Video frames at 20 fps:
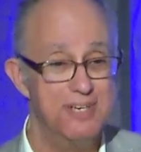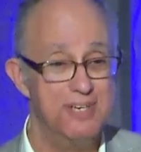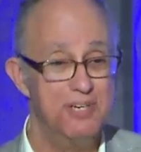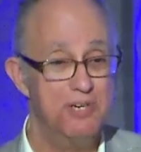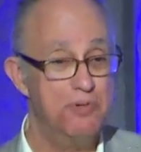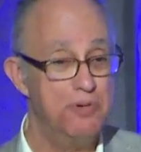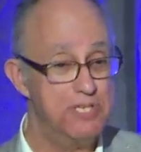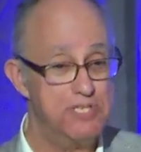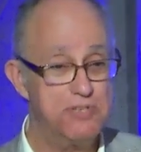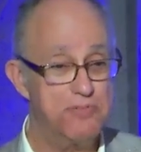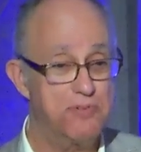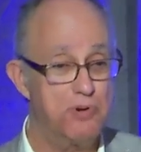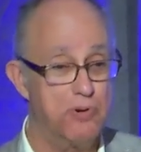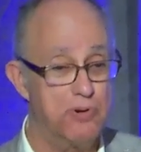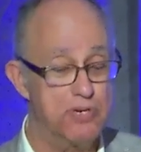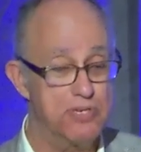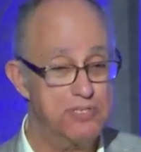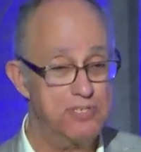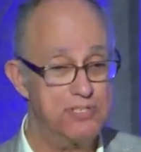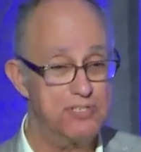who is, of
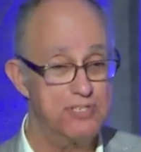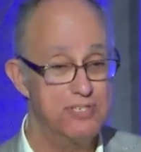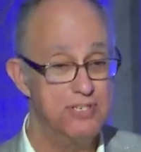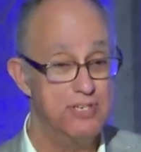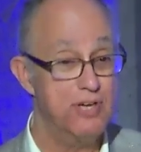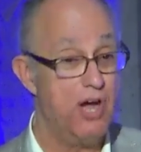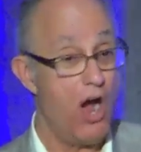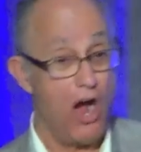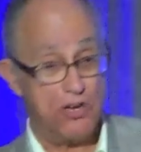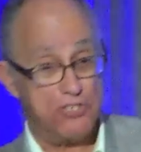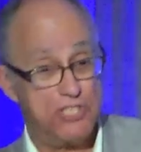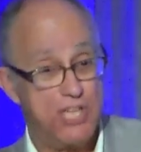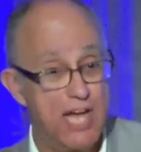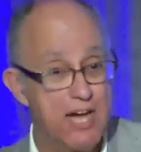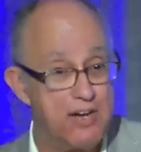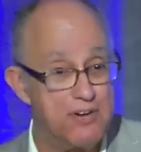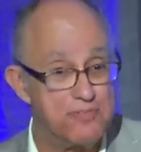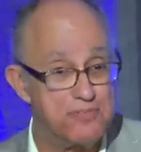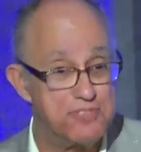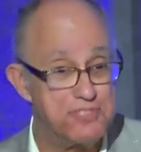course,
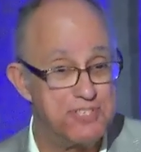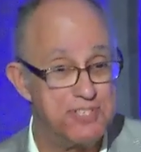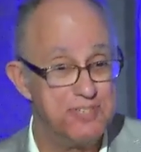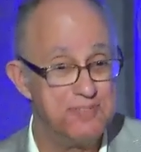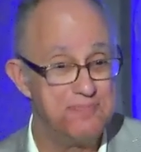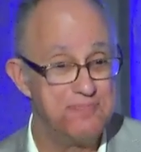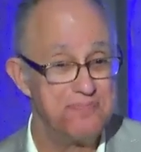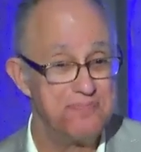ourselves.